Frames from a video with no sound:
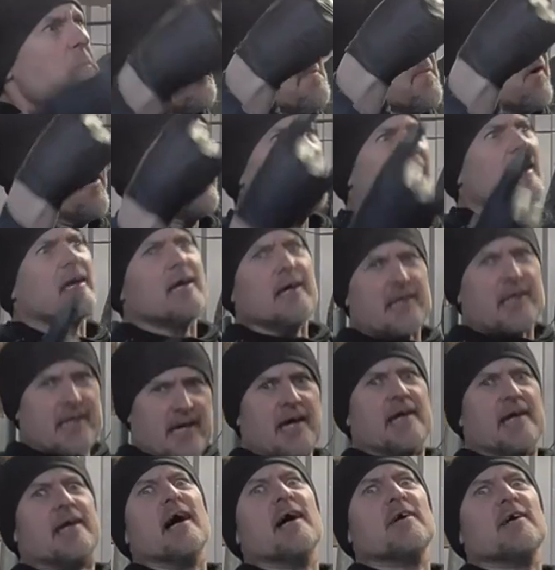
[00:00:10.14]
more like a
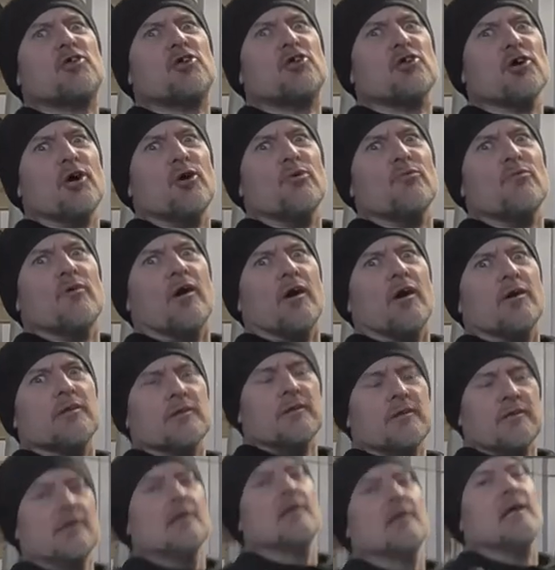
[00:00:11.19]
kick-ass show rod.
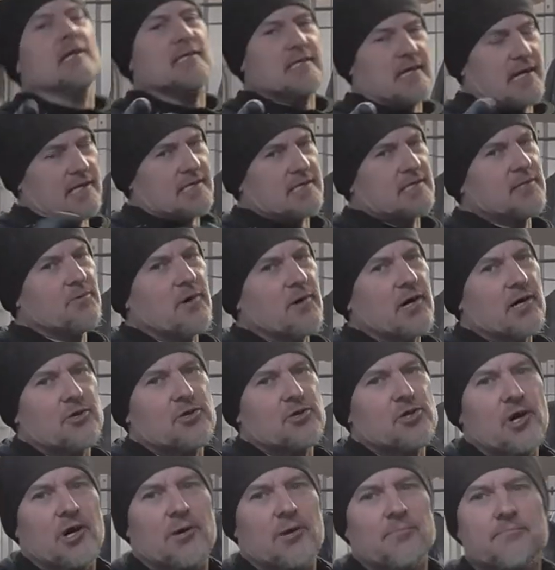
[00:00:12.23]
Let's get to the
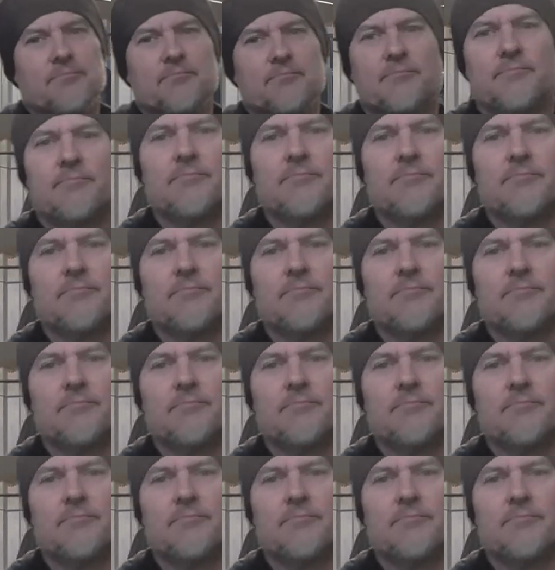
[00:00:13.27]
workshop.